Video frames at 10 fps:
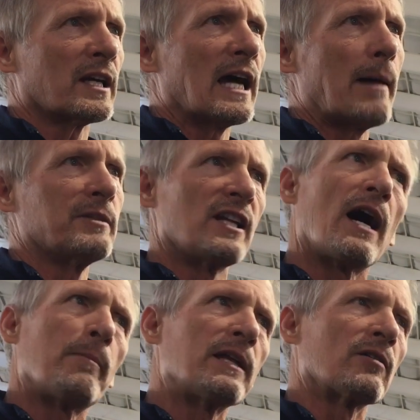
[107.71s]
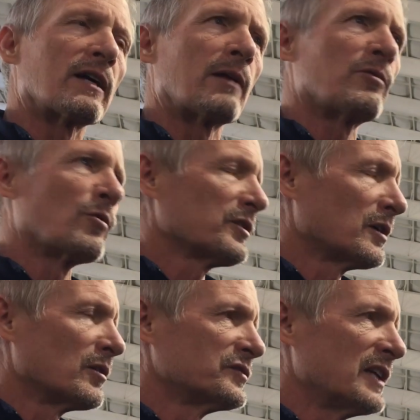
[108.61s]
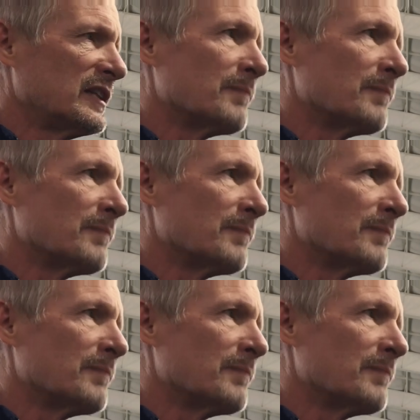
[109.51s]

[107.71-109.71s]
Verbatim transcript: the common denominator kind of with North Dakota State,